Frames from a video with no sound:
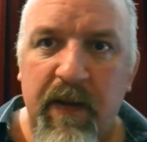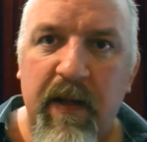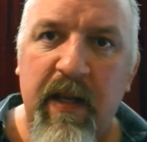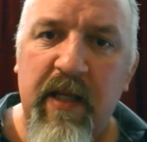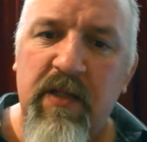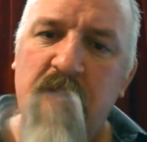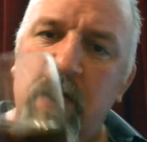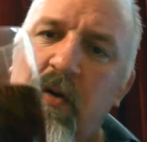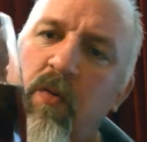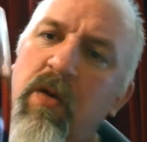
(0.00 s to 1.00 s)
then that's not
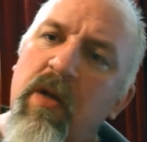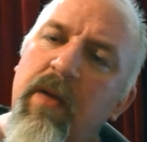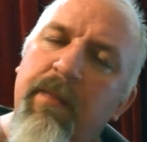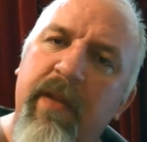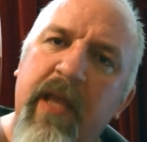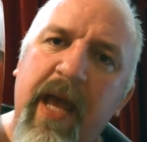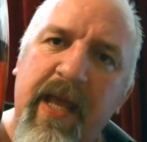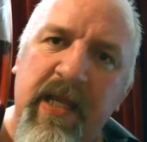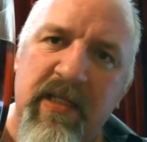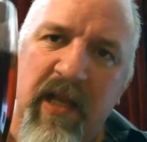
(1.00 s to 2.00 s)
cool but
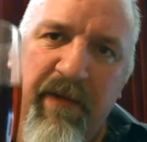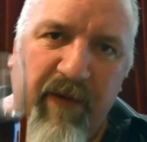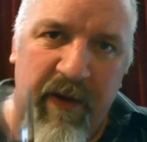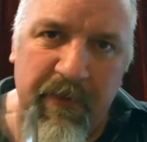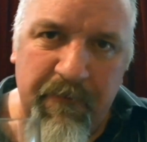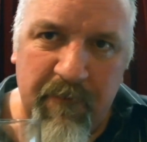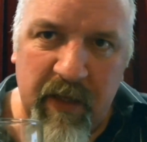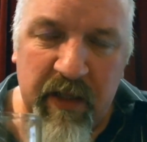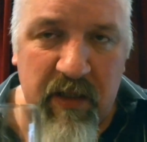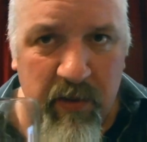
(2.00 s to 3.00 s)
that is lovely
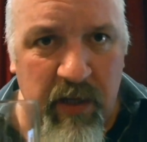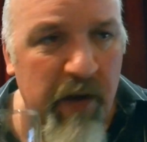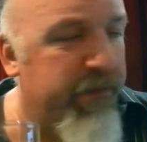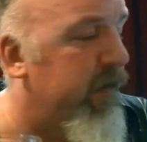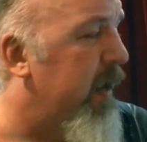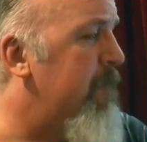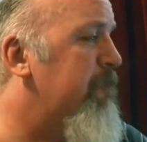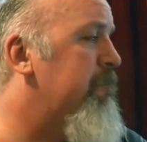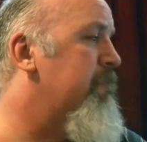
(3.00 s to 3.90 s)
so go for that